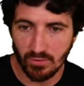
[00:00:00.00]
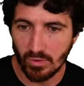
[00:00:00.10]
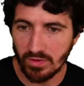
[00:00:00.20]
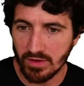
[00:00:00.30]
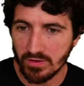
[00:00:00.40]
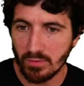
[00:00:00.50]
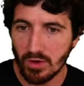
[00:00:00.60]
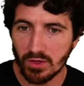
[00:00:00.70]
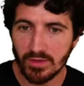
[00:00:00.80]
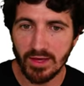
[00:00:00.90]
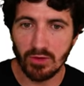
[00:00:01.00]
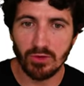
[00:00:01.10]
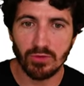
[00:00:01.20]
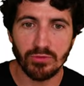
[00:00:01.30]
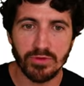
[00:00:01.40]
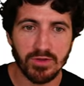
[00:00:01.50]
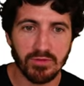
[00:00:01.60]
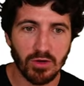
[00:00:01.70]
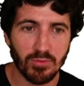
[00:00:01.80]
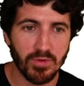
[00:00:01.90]
with each model download, you receive
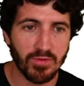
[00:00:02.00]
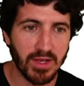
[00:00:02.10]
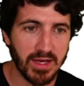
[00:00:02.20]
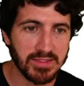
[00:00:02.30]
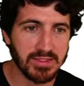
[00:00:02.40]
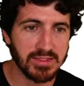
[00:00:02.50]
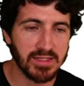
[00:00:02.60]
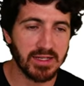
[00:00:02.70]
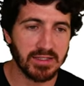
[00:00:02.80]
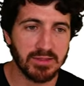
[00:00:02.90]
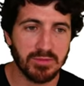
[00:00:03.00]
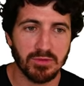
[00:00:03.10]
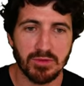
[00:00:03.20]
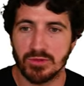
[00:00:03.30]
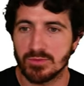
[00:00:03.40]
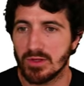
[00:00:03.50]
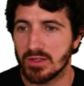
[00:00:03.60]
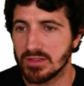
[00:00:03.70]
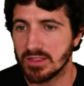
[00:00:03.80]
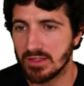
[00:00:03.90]
a copy of the license and acceptable use
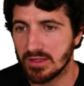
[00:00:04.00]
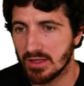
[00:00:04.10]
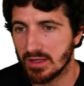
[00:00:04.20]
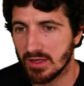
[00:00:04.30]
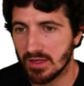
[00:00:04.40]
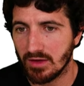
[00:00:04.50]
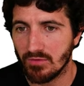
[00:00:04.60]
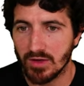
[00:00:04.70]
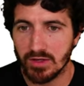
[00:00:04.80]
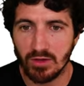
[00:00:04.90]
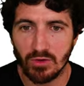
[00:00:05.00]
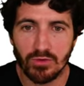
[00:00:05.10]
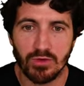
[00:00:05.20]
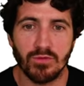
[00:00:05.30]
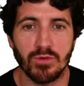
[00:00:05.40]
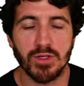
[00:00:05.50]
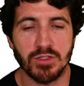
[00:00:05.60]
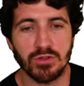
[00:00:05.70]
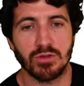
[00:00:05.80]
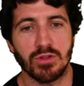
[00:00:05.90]
policy. You can find all other
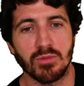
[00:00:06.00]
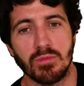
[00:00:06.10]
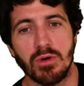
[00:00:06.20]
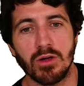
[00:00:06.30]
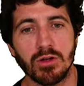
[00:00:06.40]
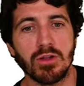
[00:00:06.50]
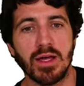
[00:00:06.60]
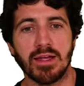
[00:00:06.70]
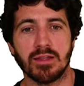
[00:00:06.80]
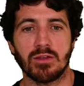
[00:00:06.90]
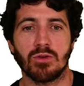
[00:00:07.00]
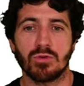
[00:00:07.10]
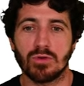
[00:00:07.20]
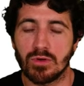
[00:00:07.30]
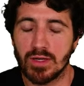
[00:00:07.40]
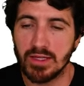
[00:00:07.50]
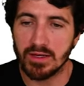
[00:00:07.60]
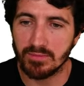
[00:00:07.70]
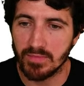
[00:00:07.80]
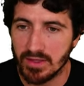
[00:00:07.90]
information on the model and code on
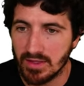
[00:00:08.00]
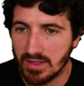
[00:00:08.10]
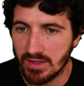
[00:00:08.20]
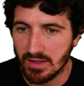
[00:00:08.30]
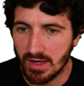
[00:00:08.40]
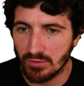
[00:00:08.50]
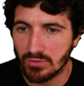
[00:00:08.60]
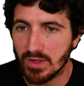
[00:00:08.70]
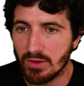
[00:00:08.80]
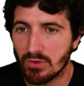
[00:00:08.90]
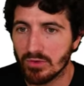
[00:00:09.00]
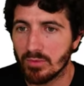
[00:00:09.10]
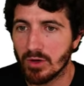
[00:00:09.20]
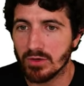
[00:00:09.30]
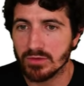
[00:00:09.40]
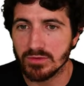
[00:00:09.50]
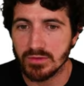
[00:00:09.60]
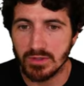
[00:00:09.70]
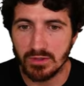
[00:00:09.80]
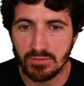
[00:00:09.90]
GitHub. How to download the models.
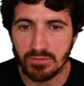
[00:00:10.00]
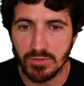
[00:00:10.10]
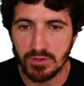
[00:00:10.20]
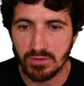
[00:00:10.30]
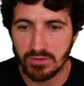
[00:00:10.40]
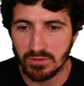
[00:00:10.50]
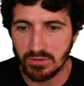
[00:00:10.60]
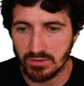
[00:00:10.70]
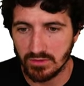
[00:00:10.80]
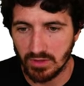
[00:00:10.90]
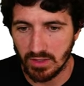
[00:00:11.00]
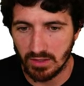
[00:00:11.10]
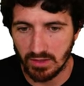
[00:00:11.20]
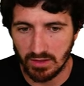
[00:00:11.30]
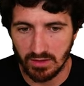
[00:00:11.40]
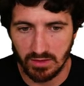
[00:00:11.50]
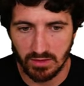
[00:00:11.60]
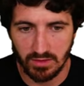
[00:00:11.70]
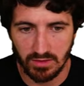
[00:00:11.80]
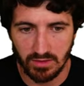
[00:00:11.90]
Okay.
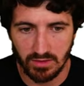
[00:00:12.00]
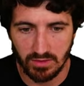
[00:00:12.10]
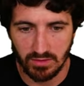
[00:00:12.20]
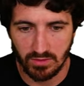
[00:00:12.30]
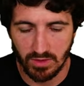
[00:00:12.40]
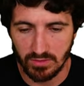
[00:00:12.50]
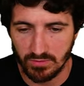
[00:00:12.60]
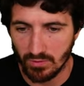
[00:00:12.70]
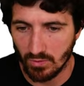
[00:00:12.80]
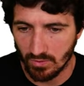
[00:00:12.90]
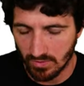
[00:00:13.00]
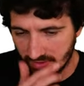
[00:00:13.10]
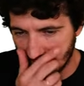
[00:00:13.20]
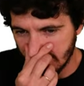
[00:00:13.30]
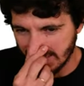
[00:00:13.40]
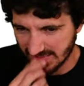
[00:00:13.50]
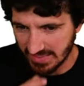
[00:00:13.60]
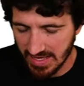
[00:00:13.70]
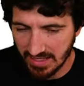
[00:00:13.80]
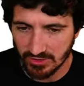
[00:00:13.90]
Okay, so this
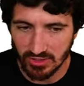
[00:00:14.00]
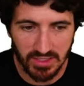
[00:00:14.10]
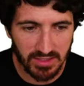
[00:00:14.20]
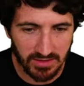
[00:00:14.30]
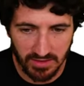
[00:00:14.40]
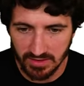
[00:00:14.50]
actually,